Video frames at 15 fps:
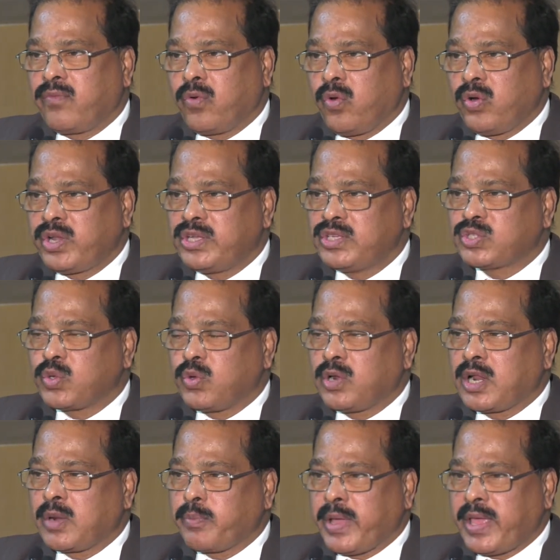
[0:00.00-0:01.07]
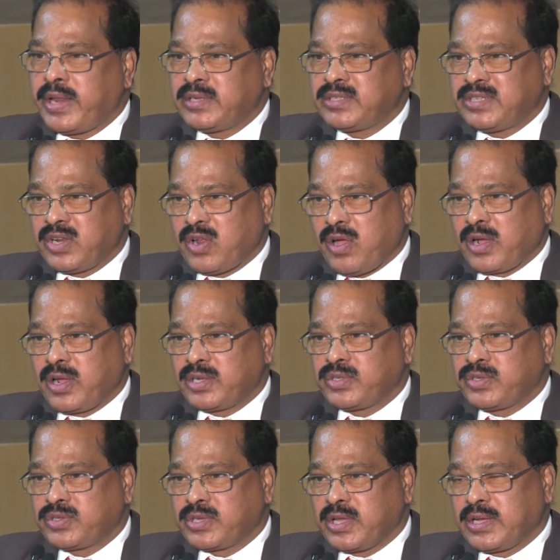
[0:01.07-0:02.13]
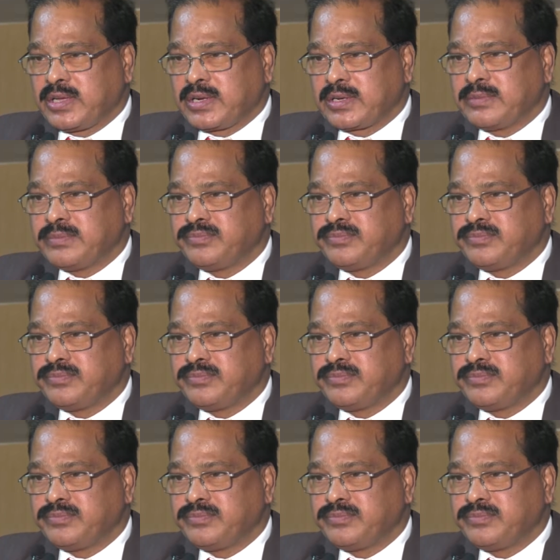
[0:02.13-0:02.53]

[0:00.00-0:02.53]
floating solar panels in Nagarjuna Sagar.